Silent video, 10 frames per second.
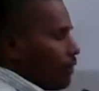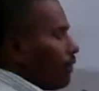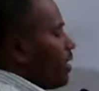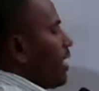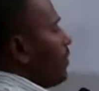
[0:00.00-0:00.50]

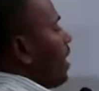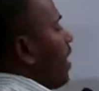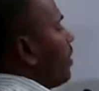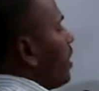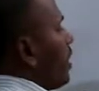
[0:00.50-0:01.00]
We, ha we
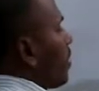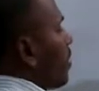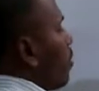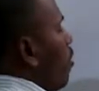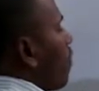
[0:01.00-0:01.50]
have that
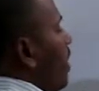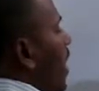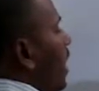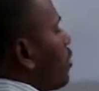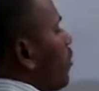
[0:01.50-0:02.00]
sum of the
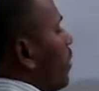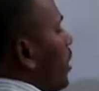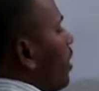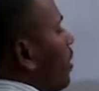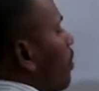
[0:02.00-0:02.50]
angles of a
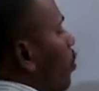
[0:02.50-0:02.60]
regular